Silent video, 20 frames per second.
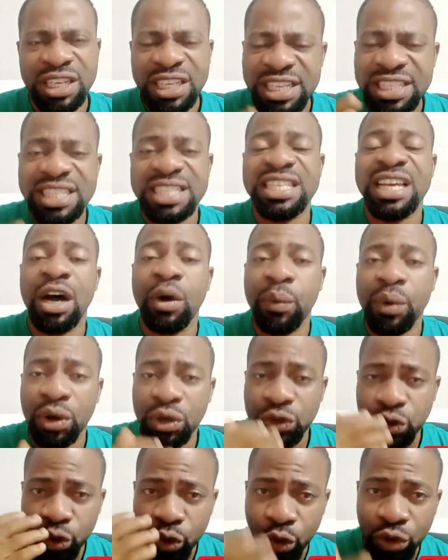Is this how we're
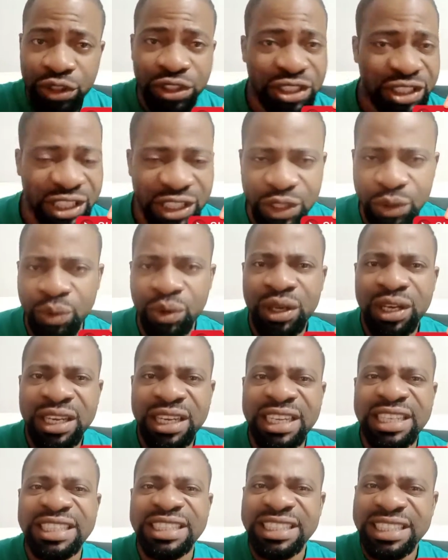going to continue
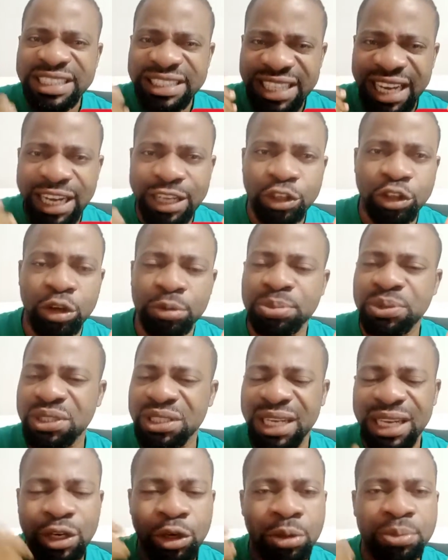in this
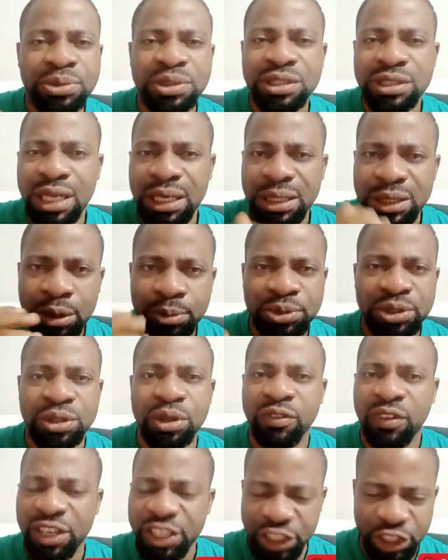adopting of
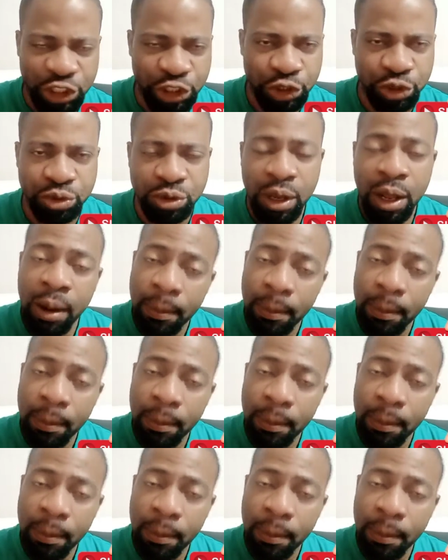an issue?